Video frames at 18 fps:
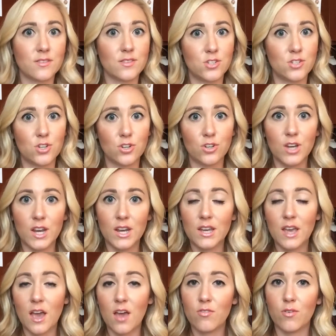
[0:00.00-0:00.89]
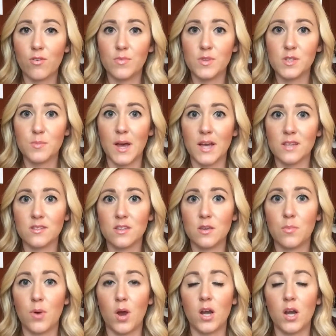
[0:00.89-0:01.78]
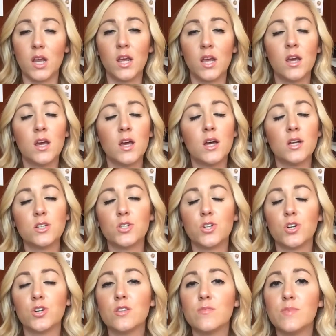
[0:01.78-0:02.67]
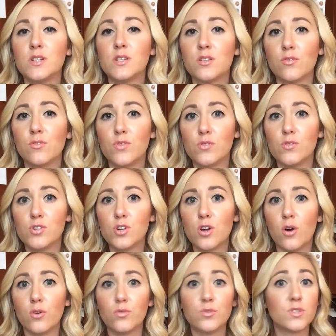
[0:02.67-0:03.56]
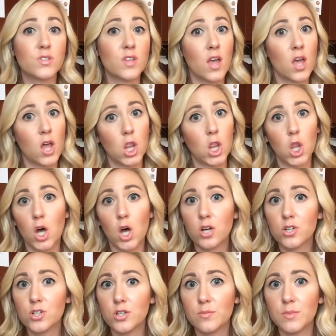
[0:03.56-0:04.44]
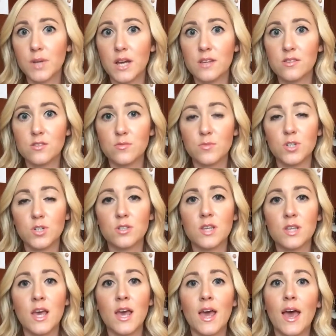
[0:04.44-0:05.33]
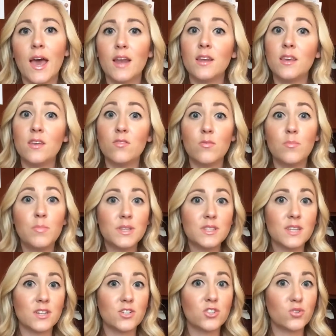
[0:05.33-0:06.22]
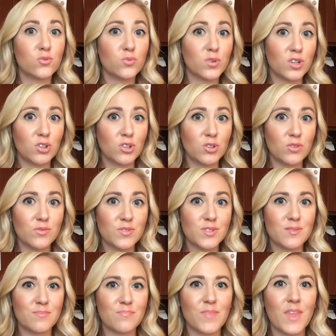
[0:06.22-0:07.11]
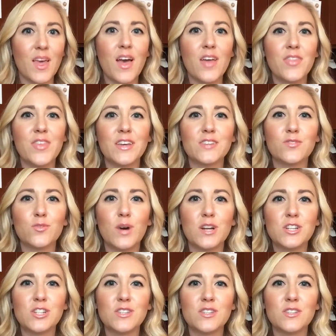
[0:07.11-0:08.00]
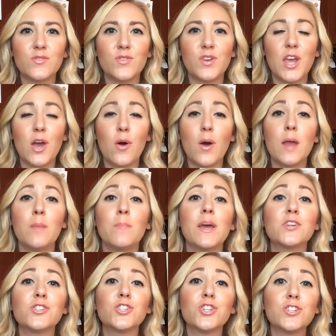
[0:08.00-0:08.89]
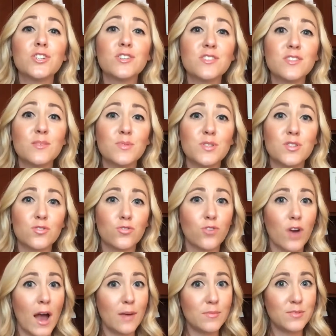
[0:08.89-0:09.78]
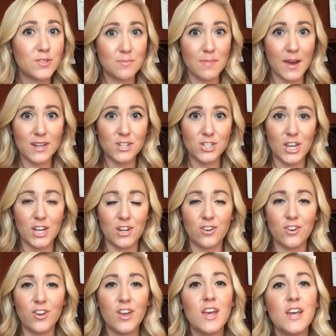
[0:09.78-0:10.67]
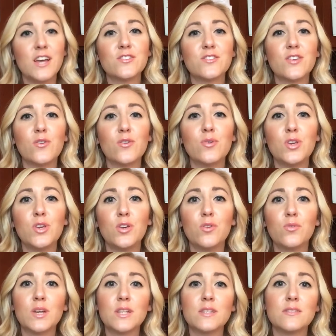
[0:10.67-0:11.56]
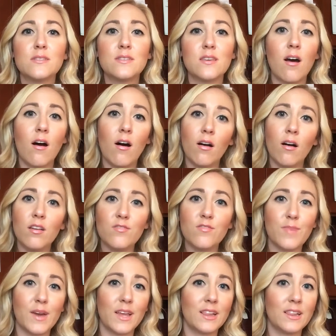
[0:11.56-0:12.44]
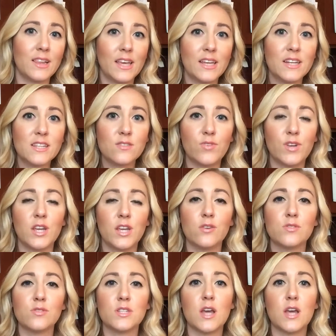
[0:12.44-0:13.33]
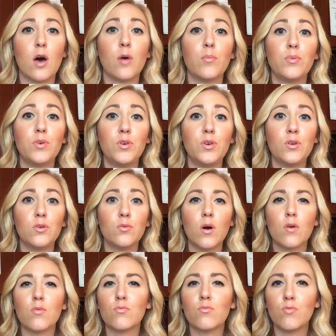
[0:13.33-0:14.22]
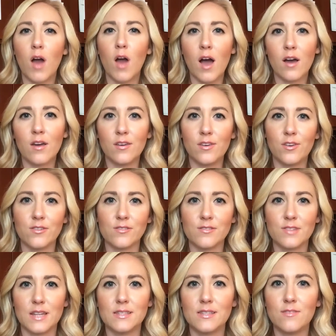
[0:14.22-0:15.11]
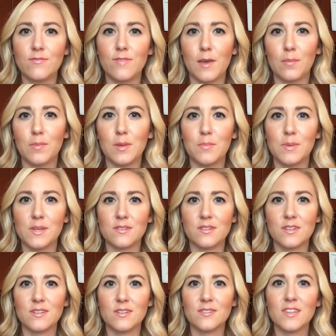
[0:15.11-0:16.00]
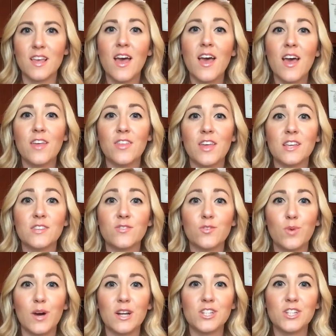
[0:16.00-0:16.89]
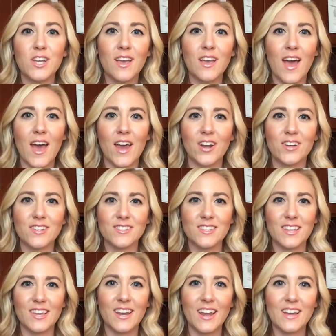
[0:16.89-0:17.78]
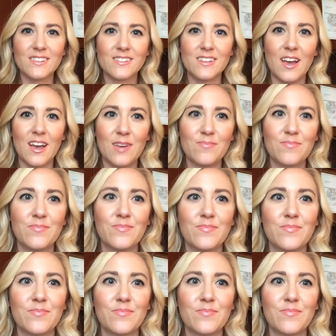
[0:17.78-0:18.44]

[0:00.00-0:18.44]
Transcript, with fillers: that you're going to get from this basket party to turn them into future hosts, long term customers, and even potential recruits. Thanks for watching this video and make sure to subscribe to my channel so you can see all of my latest videos to help you rock your Scentsy family business. Thanks for watching and I'll see you next time.